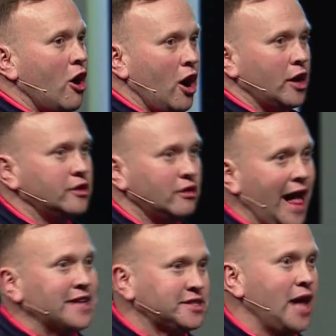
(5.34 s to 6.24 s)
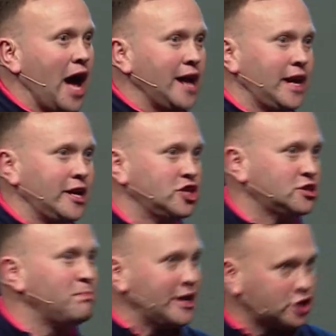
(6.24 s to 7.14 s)
on last night and just
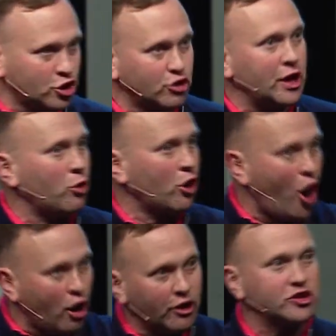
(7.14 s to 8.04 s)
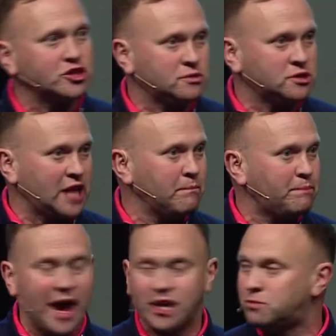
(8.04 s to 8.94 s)
make sure that we're all on the same
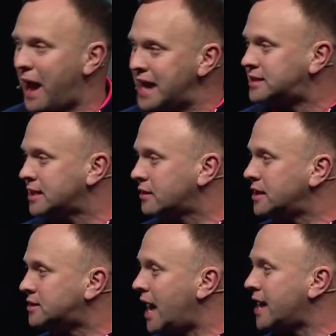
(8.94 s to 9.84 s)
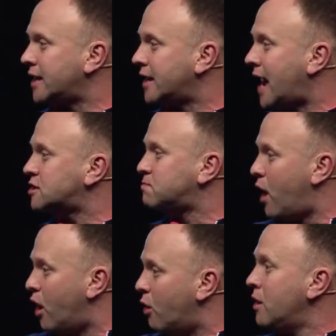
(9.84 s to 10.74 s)
page, basically taking a nice
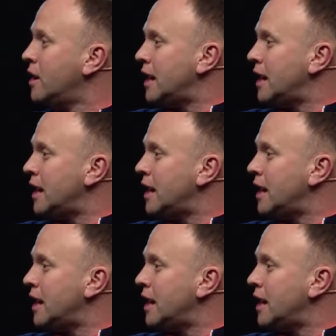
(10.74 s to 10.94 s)
bow